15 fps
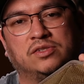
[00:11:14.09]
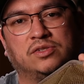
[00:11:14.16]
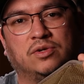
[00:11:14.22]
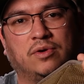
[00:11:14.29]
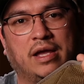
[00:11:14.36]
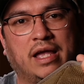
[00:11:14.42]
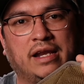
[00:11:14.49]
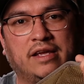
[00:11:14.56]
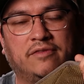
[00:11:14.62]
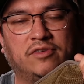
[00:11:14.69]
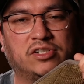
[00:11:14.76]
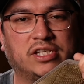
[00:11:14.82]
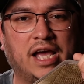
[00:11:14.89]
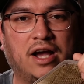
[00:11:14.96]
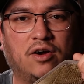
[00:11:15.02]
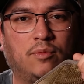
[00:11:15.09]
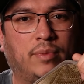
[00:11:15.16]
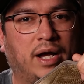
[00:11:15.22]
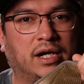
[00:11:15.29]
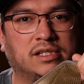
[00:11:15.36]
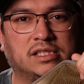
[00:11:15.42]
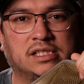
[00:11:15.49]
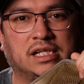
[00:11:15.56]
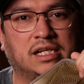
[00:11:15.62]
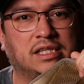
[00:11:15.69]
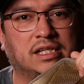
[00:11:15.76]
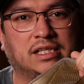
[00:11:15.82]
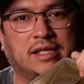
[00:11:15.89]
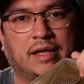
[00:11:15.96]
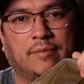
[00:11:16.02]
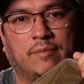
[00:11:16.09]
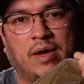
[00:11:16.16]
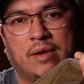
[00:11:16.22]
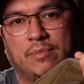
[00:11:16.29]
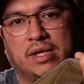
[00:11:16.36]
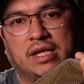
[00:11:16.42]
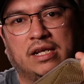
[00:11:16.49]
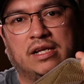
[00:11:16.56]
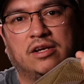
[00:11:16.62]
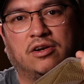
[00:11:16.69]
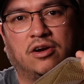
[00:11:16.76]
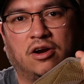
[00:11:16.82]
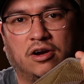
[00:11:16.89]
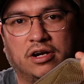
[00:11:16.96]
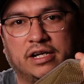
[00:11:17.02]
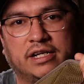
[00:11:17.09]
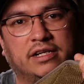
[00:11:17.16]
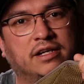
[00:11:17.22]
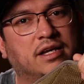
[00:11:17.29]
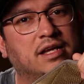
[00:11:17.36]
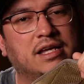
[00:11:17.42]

So any of your tackle boxes, anything that might be in here hurting you,